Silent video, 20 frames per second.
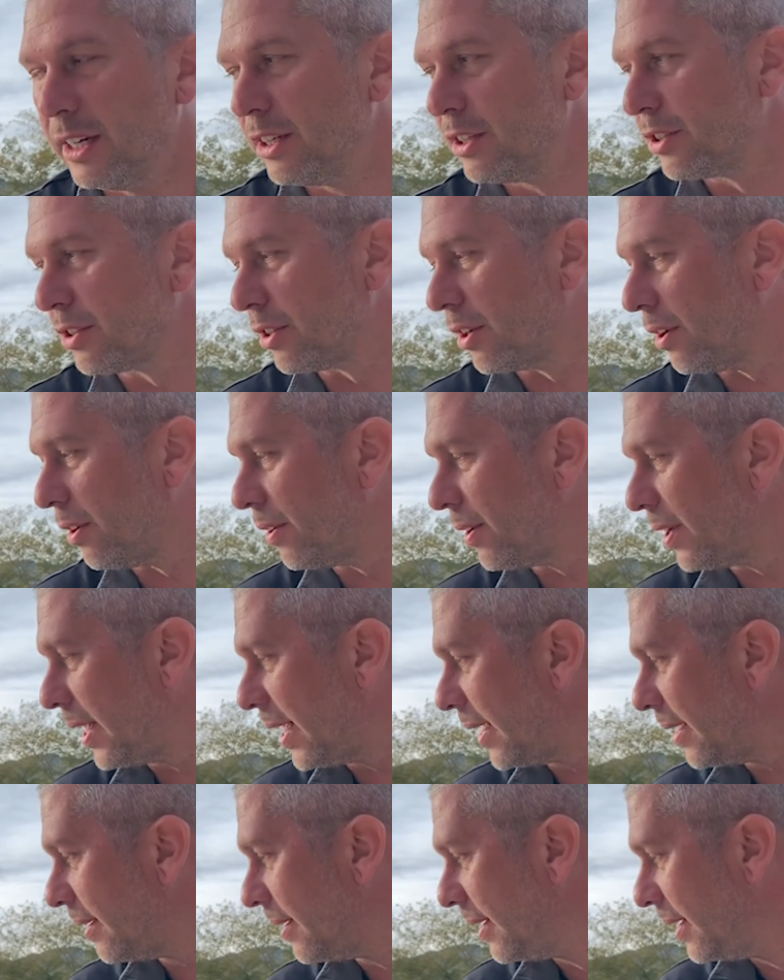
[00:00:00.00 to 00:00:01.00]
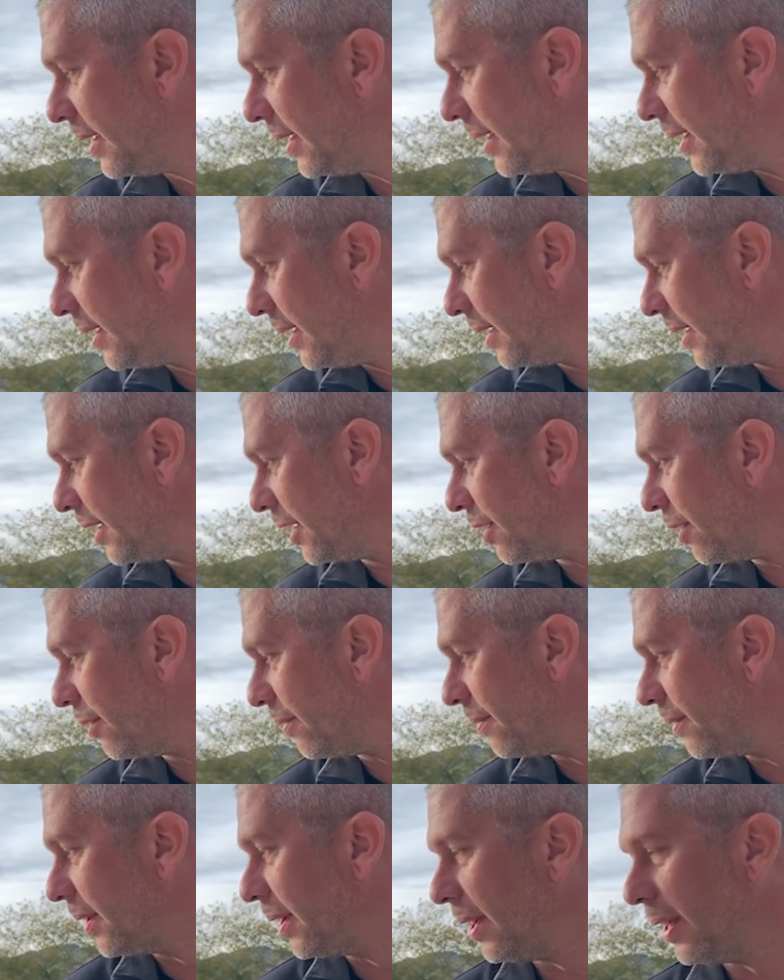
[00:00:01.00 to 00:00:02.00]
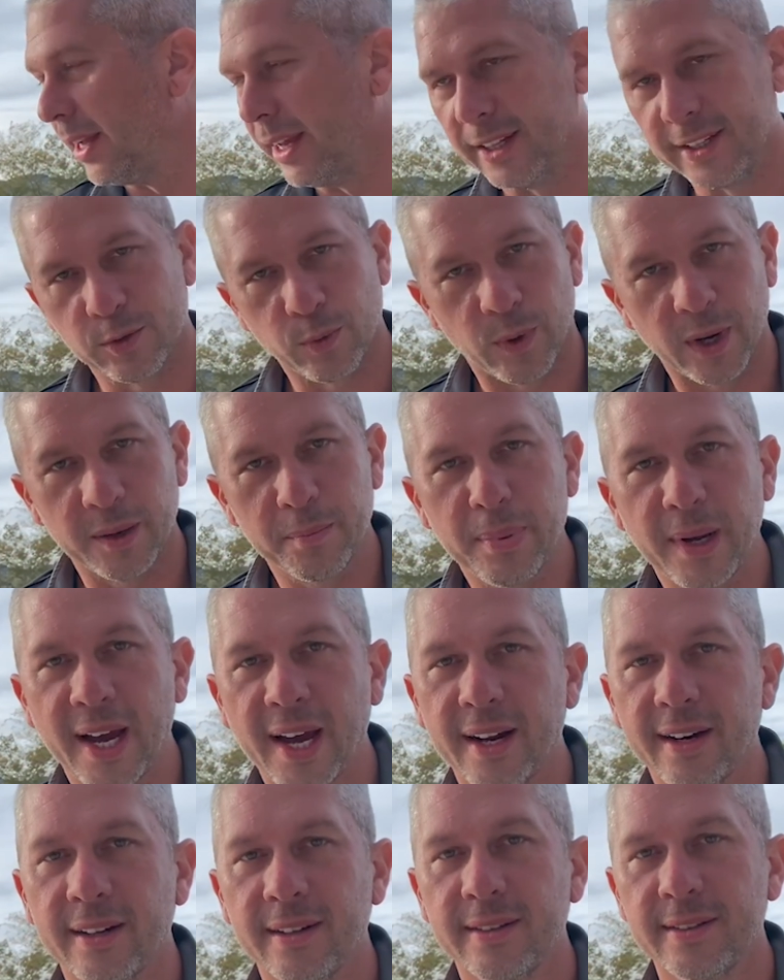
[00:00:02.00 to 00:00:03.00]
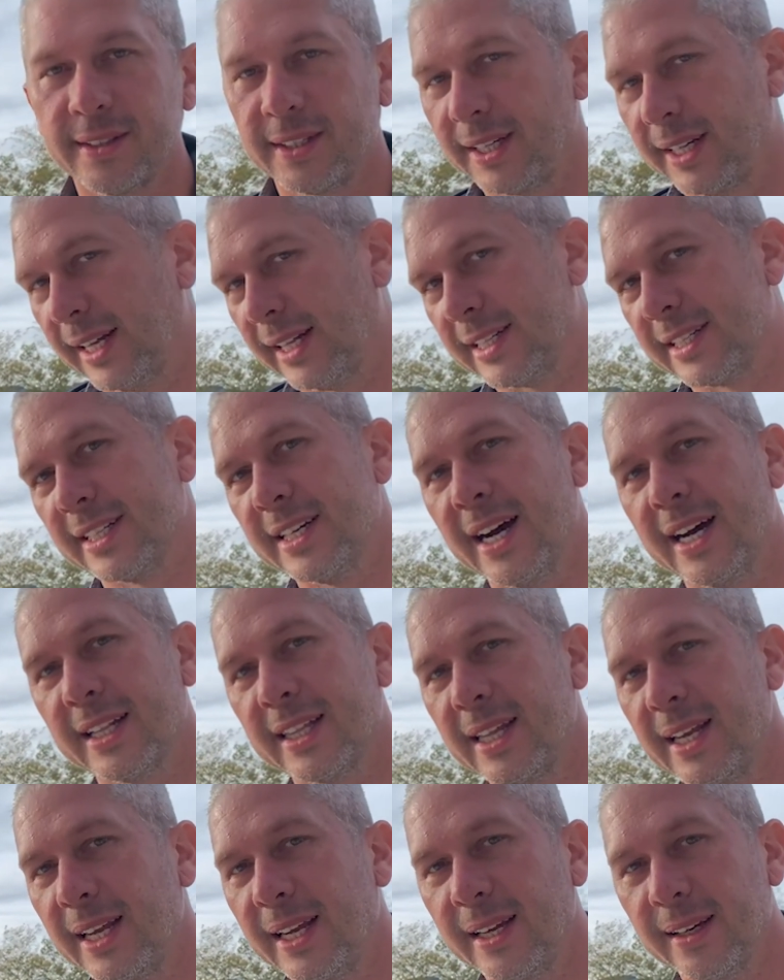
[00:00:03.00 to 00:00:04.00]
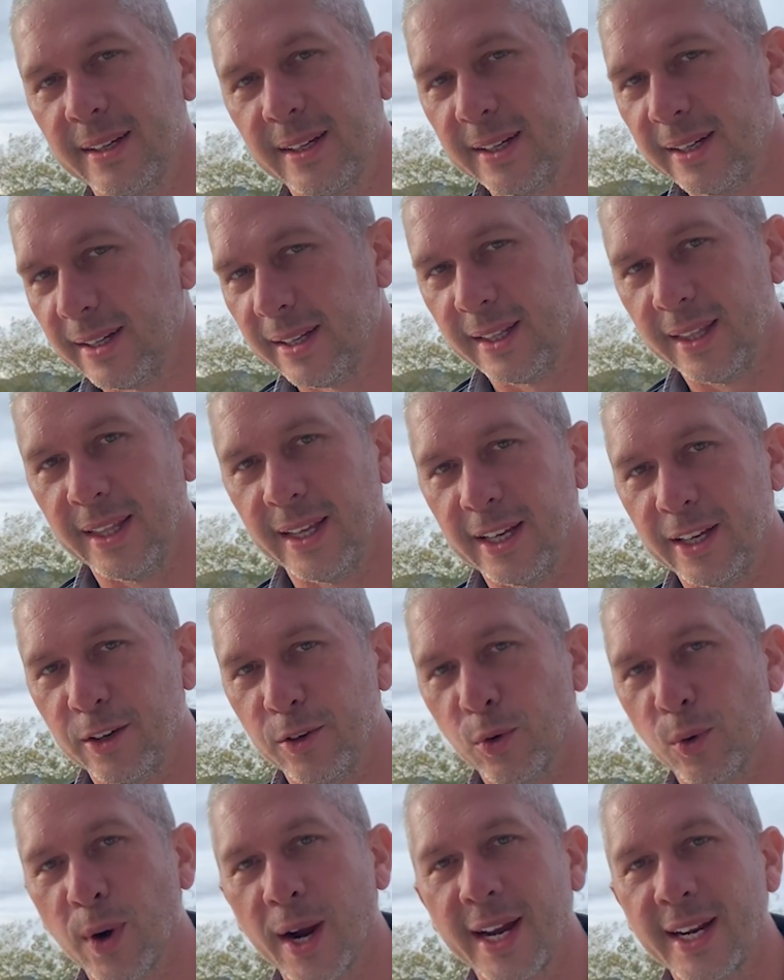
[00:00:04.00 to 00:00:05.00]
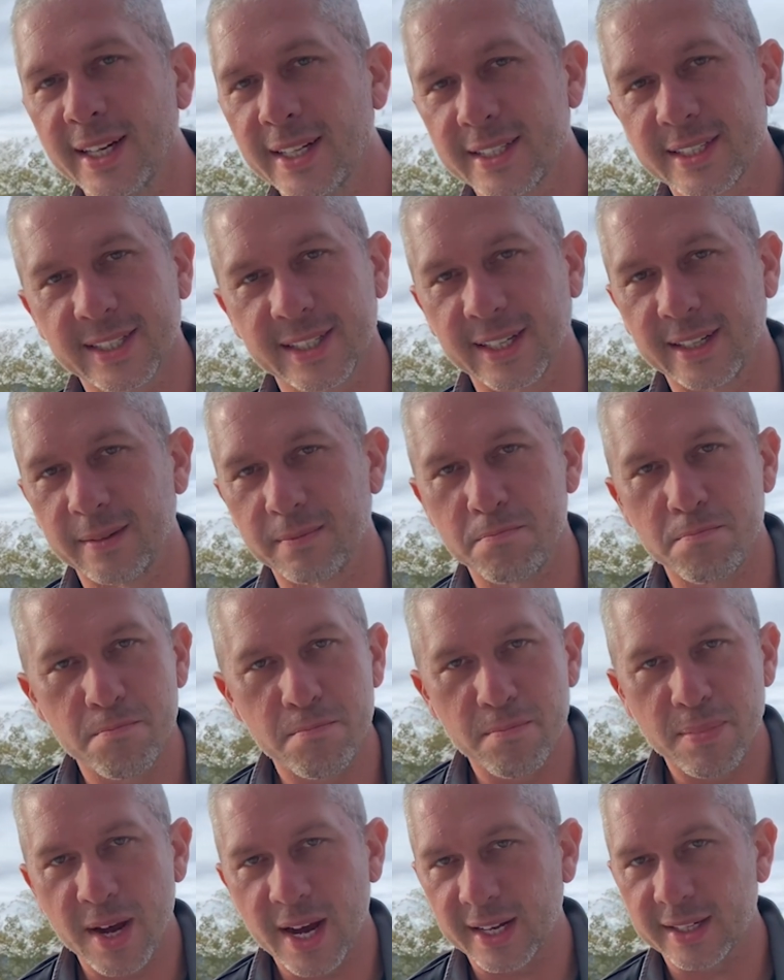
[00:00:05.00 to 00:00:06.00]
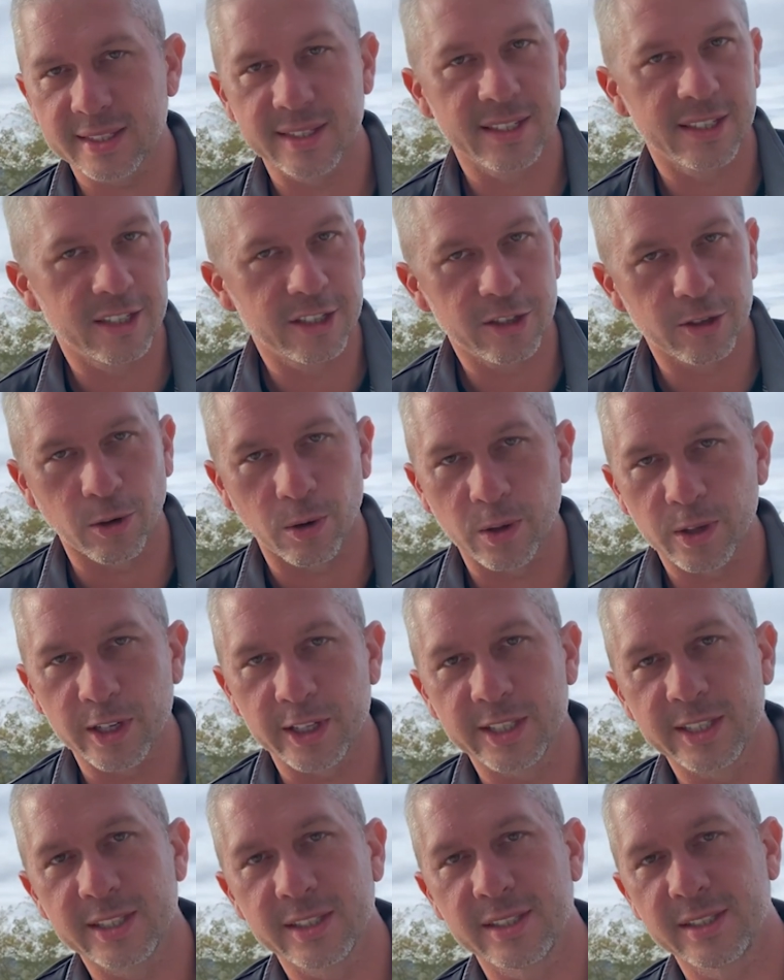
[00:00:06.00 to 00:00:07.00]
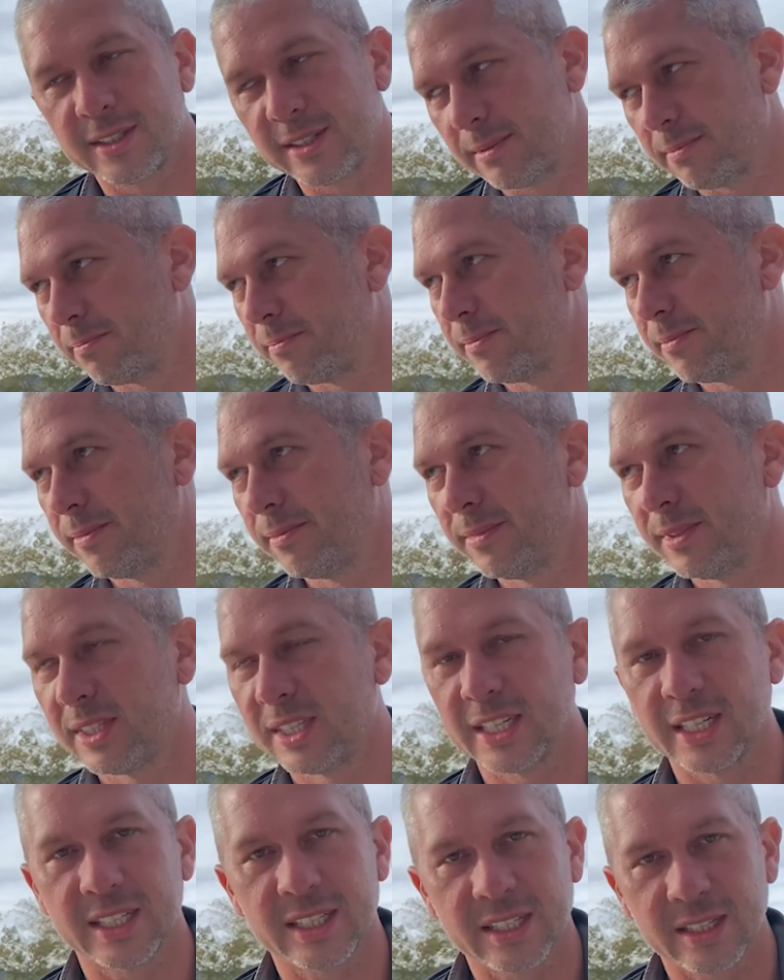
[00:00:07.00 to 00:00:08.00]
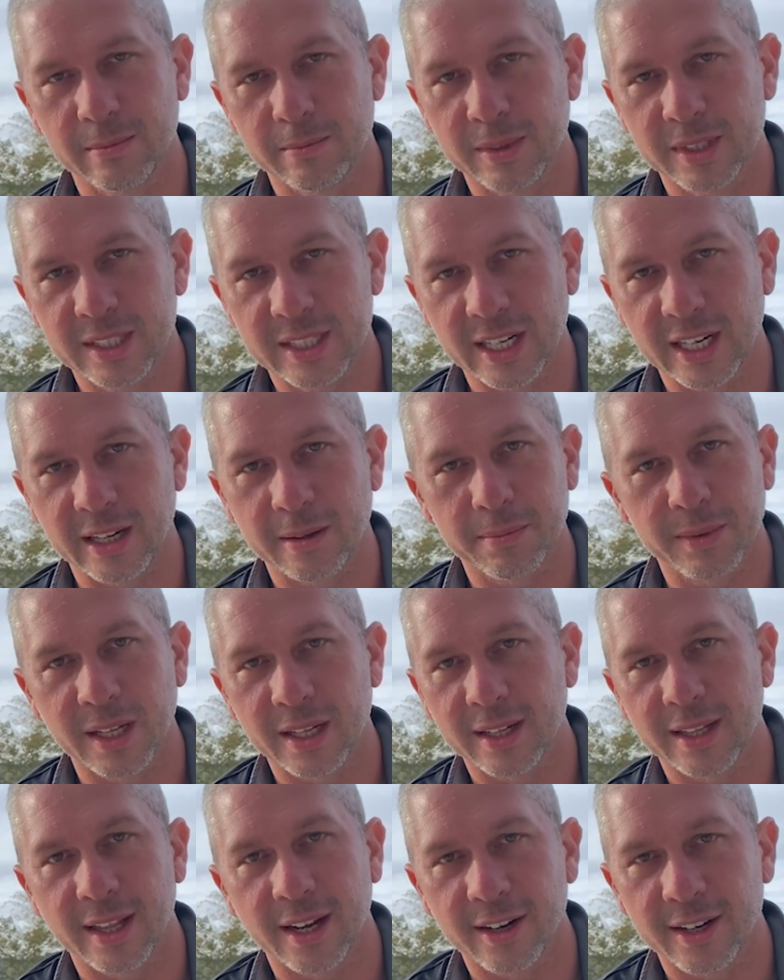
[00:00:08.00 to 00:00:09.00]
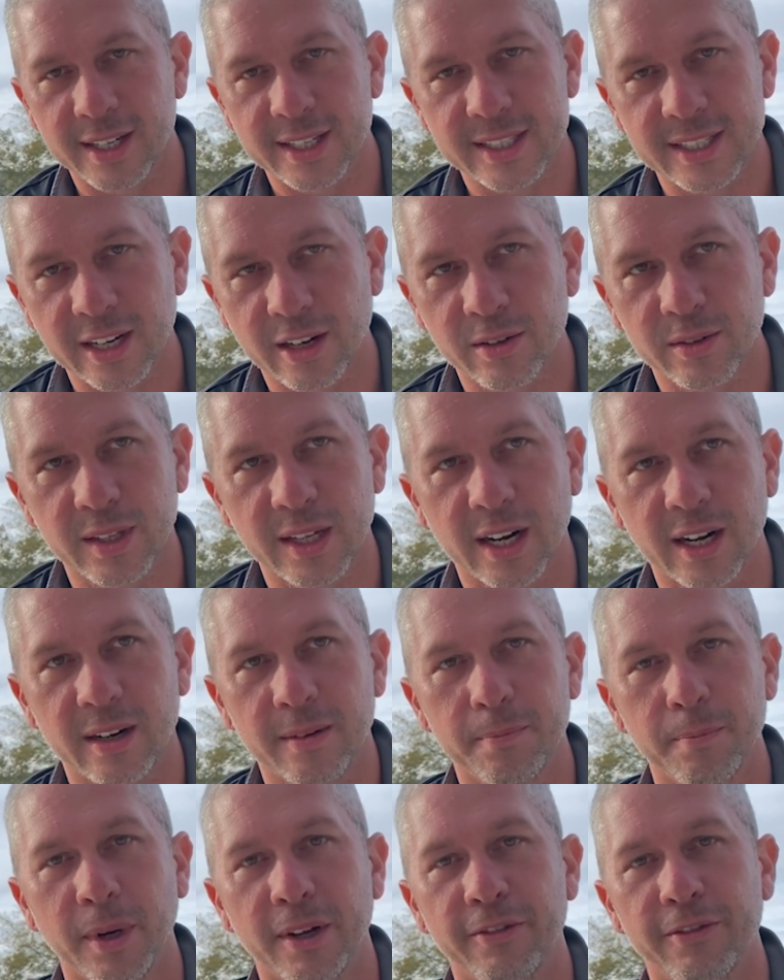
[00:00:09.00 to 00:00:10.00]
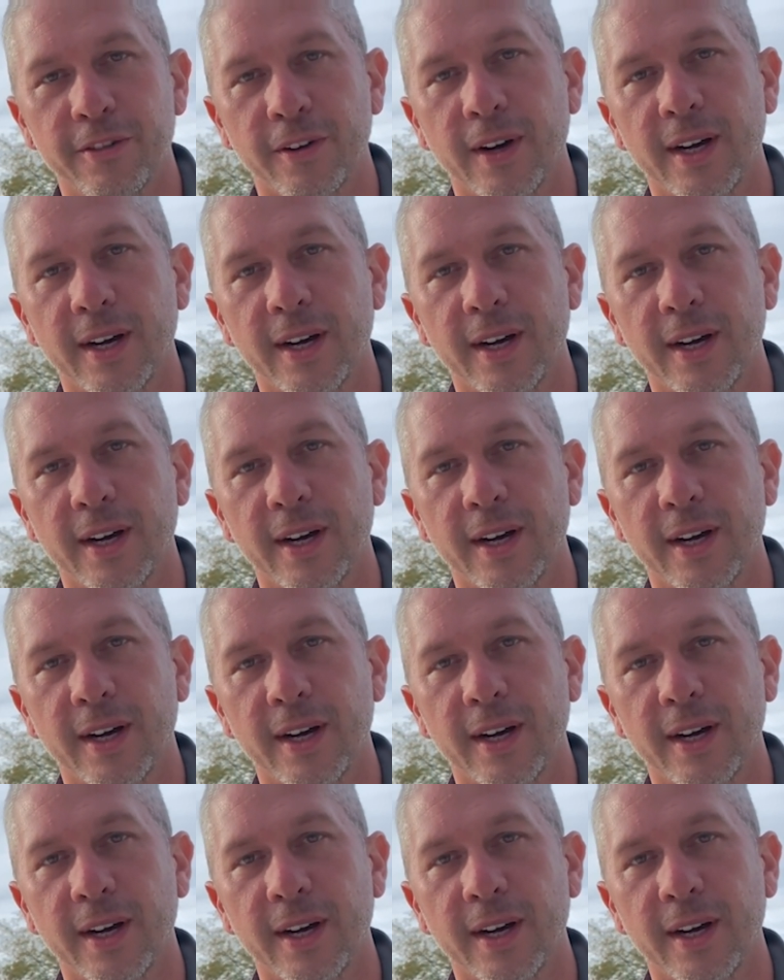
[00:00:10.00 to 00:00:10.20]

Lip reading: So, you know, it's 1 panel. That's not the greatest and best solar system setup that there is out there, but for